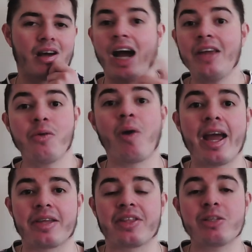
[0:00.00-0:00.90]
Either
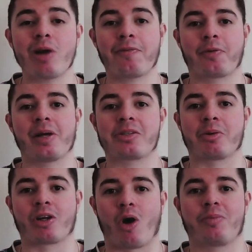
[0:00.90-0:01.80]
way, these referees are
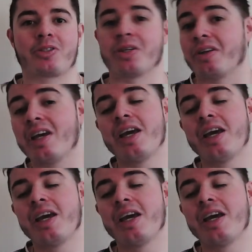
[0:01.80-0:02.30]
incompetent.